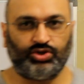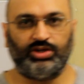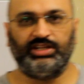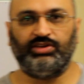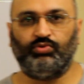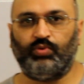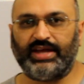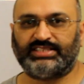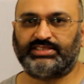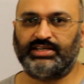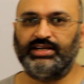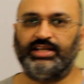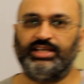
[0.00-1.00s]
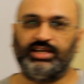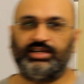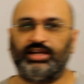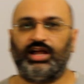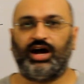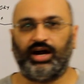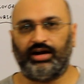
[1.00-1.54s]
on the Western
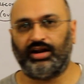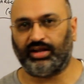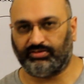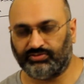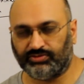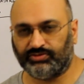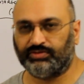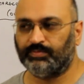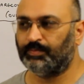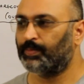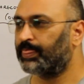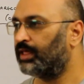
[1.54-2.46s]
Digital hard drives,